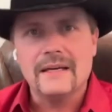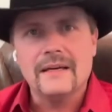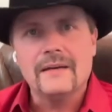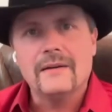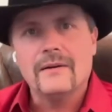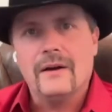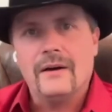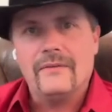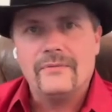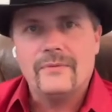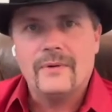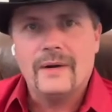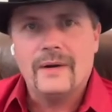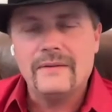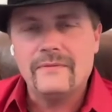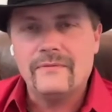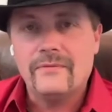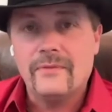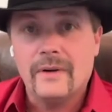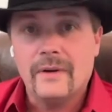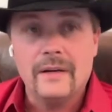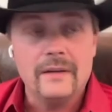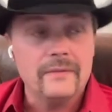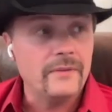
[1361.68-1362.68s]
head off right in
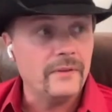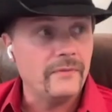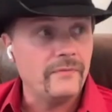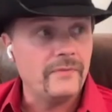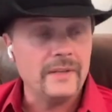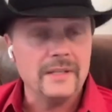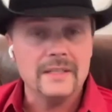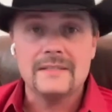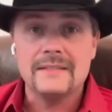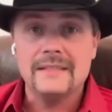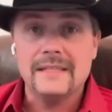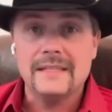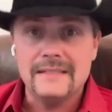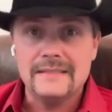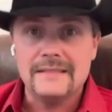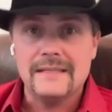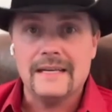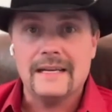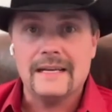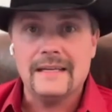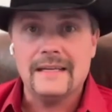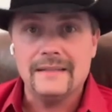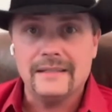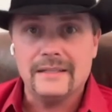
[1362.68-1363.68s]
front of the Philistines
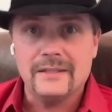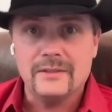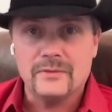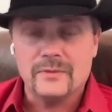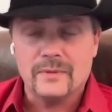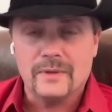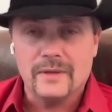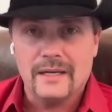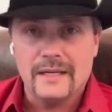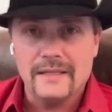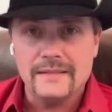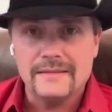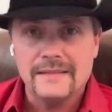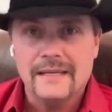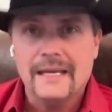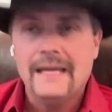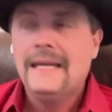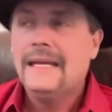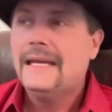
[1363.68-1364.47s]
and the Israelites.